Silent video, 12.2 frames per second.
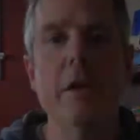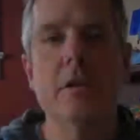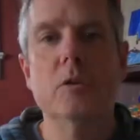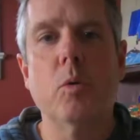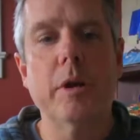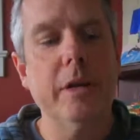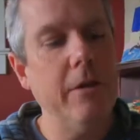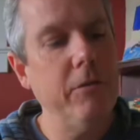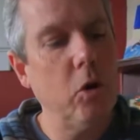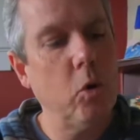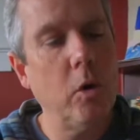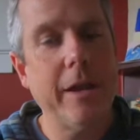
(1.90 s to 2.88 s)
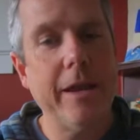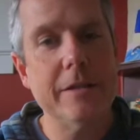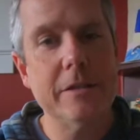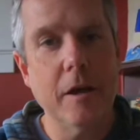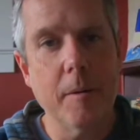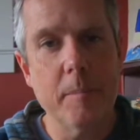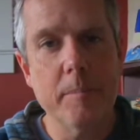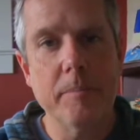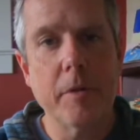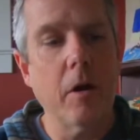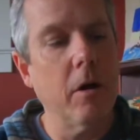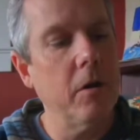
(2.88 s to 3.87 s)
so I wanted to give you a quick heads up
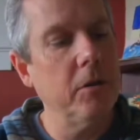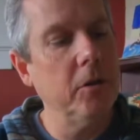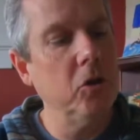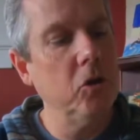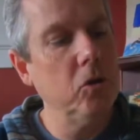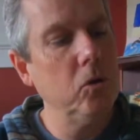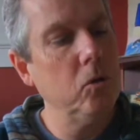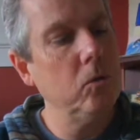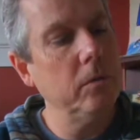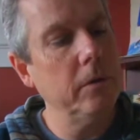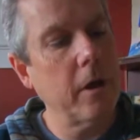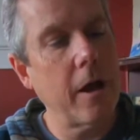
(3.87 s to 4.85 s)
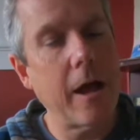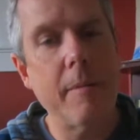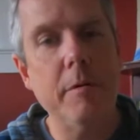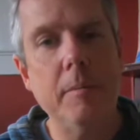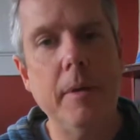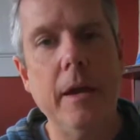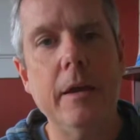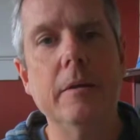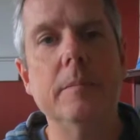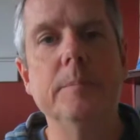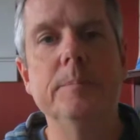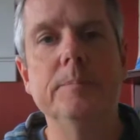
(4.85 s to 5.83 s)
on the new HobbyMate